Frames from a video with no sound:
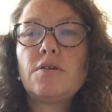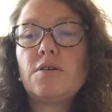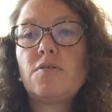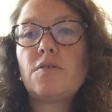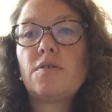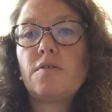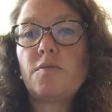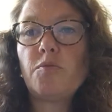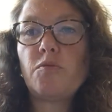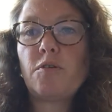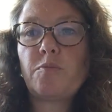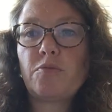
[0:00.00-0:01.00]
using the
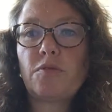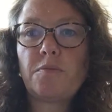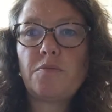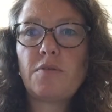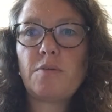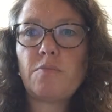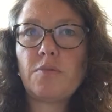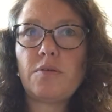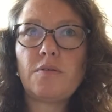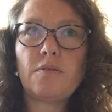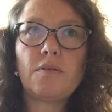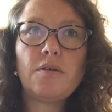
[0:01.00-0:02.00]
smallest possible
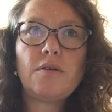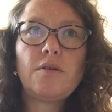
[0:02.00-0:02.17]
numbers.